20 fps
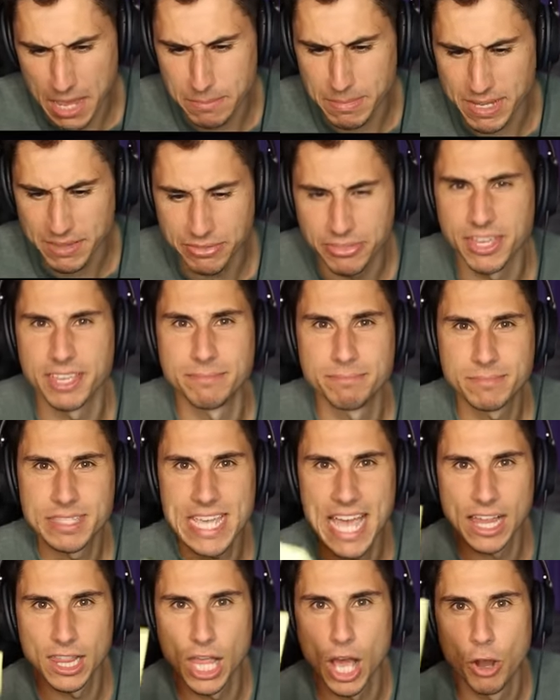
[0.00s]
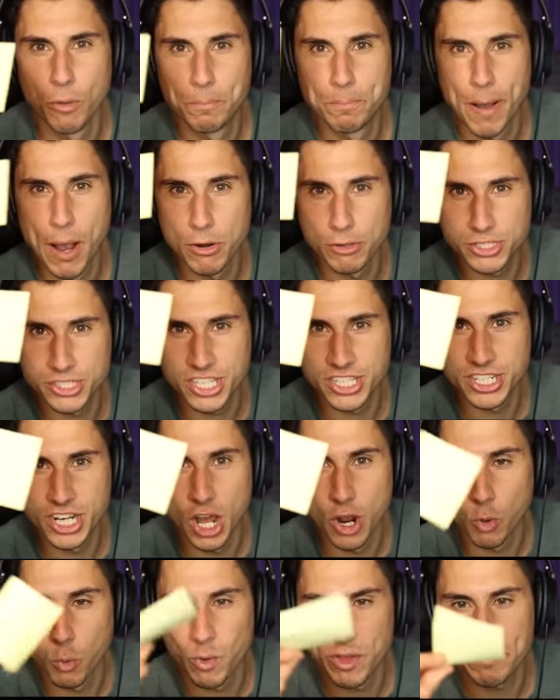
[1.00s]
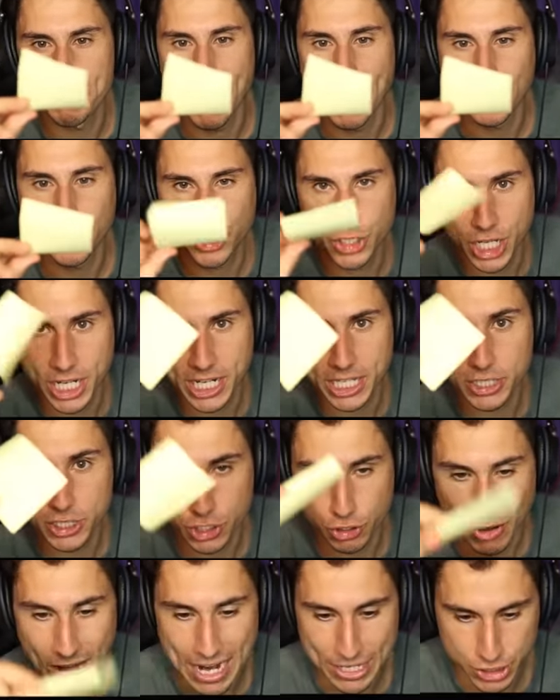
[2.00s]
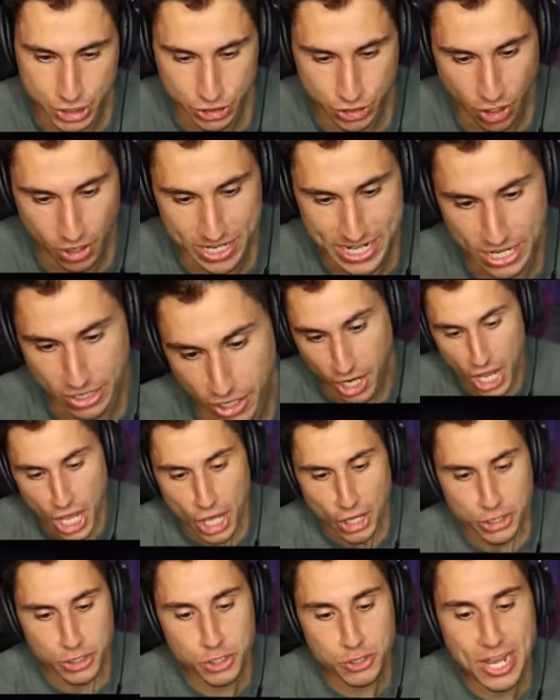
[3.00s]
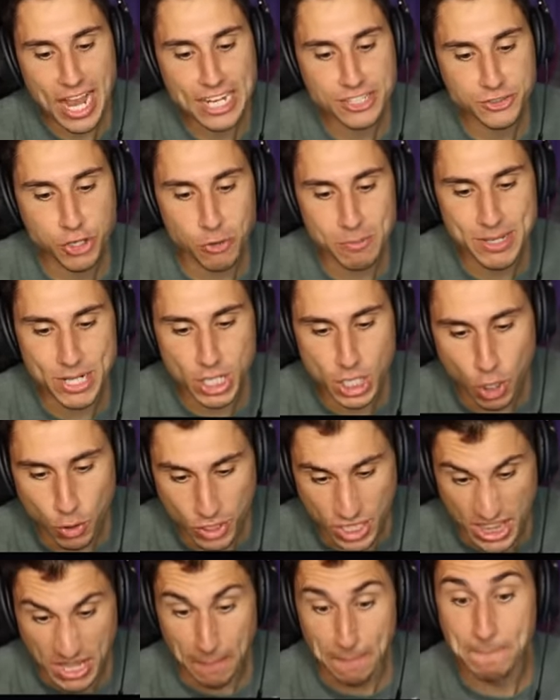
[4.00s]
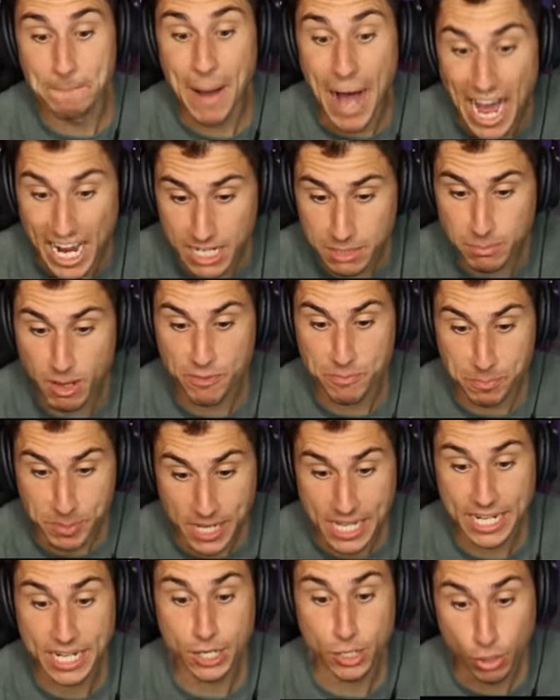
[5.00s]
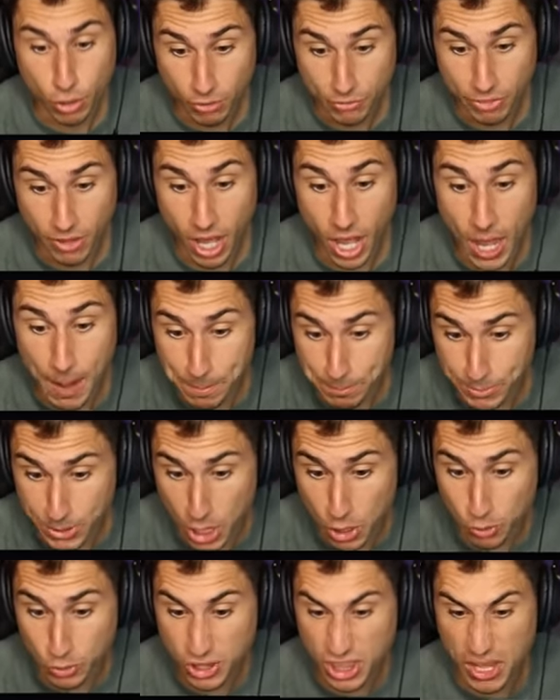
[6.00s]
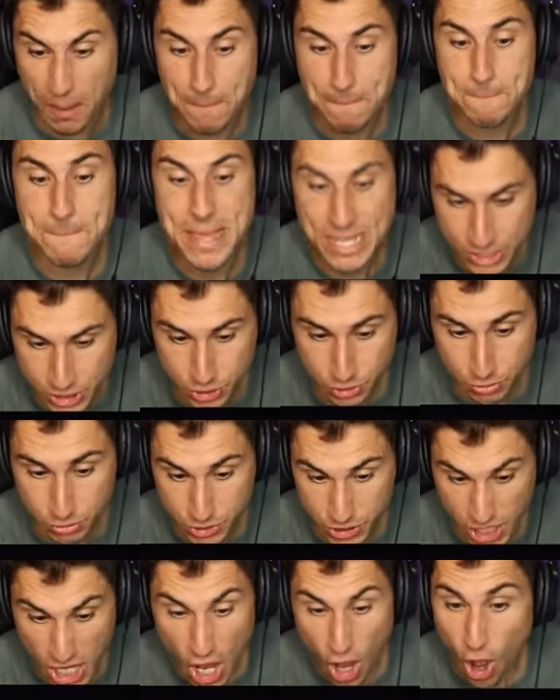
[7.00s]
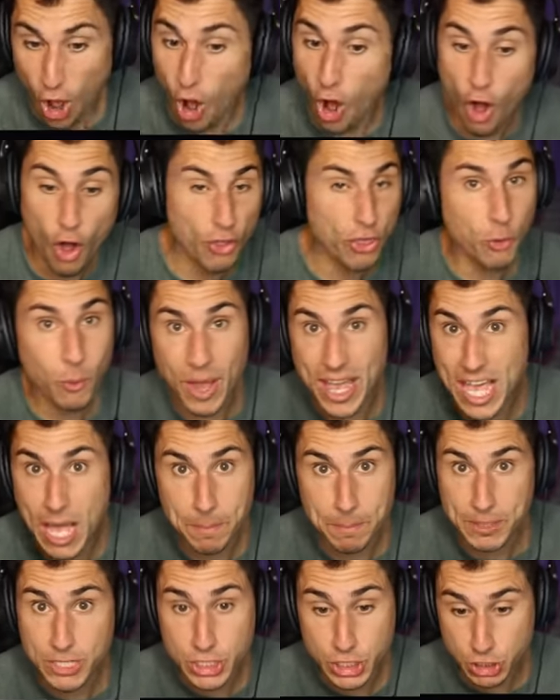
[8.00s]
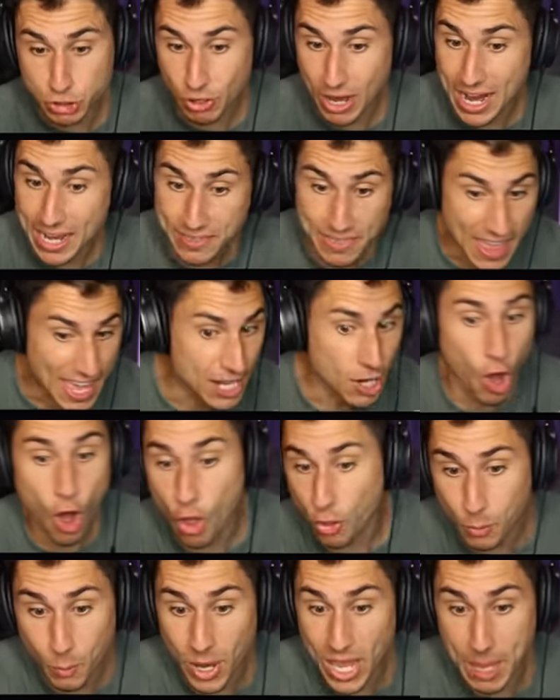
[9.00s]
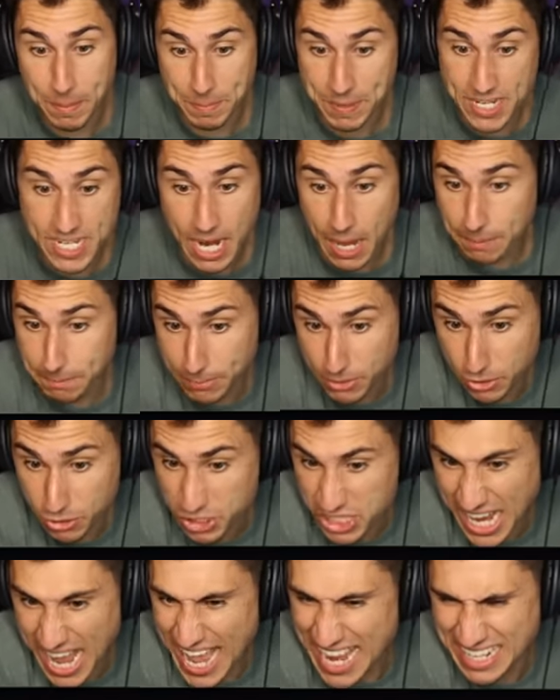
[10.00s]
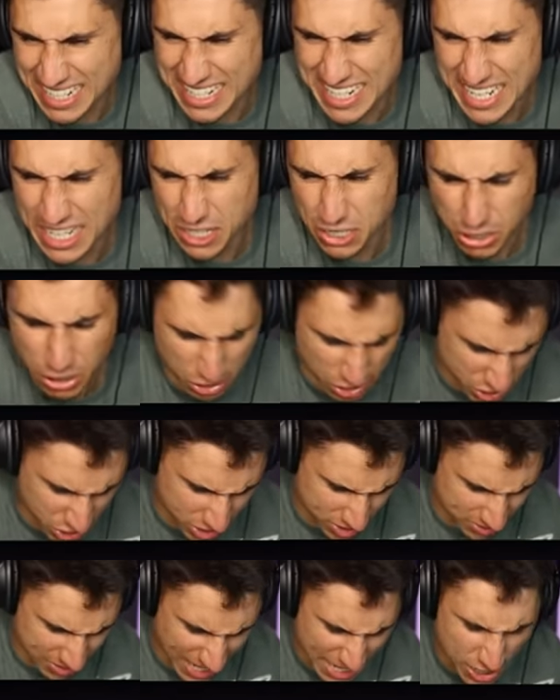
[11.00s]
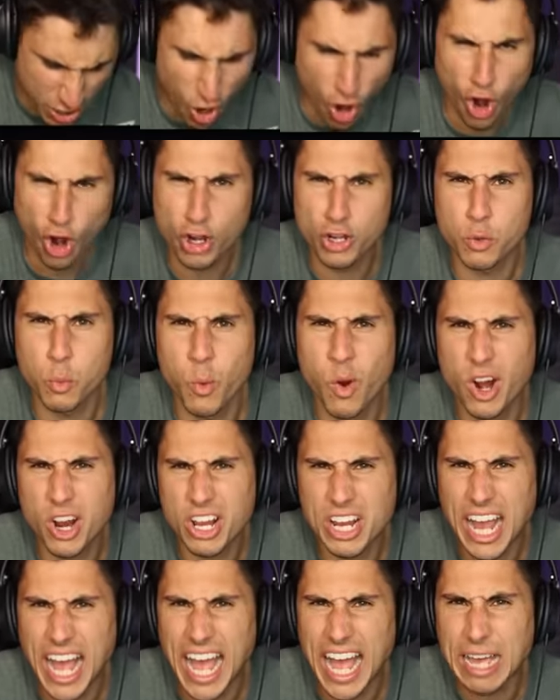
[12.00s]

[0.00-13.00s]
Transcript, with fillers: I mean the yellow post-it note with my chicken scratches on here. You guys told me to go to the bottom of planet Earth, upload the missiles all the way up in strength and all the way up in numbers, and it looks like artwork.